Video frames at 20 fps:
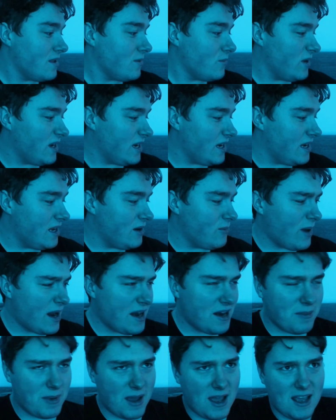We
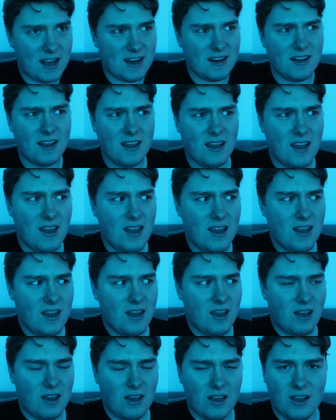went to bed
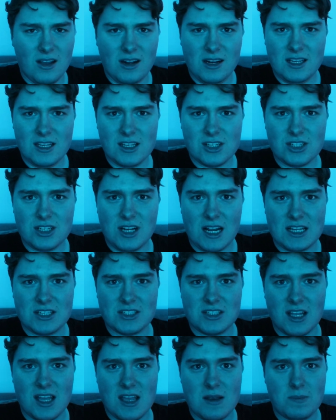early-ish
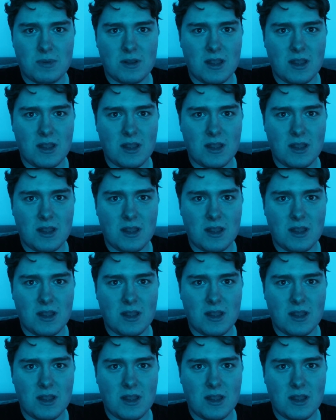last night,